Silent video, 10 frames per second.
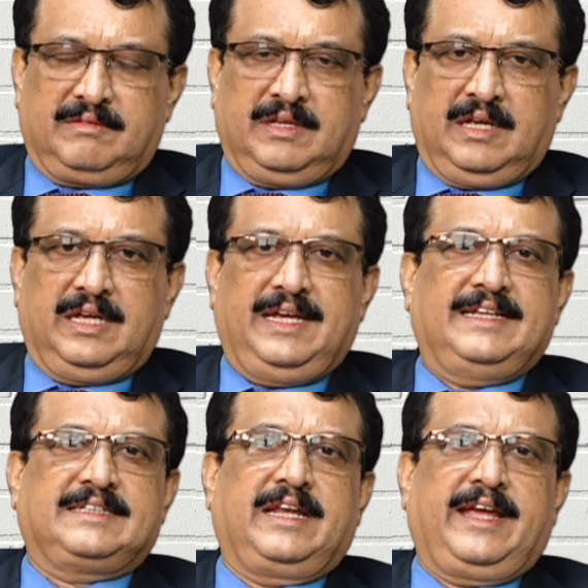He
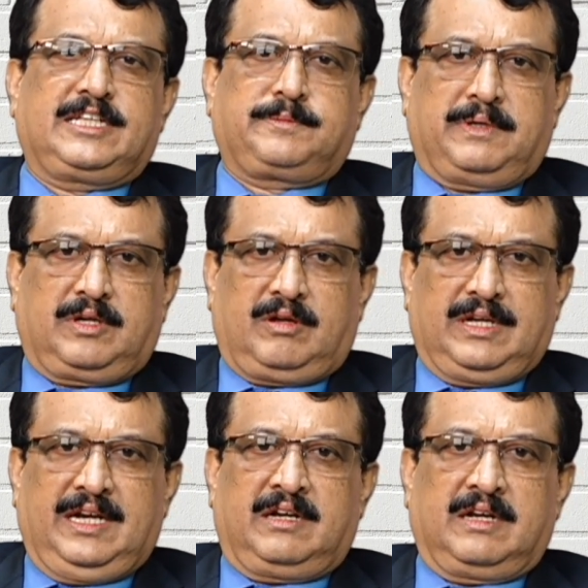is an expert on
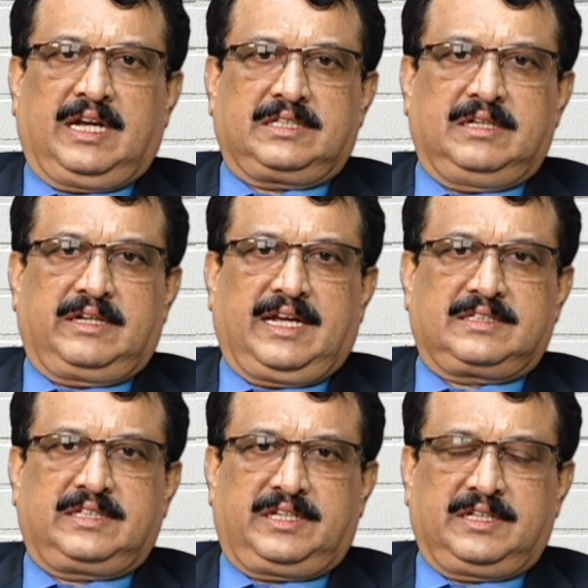international
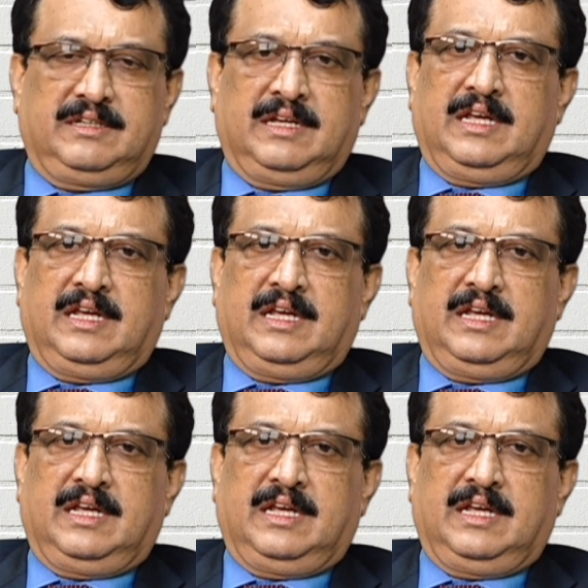taxation.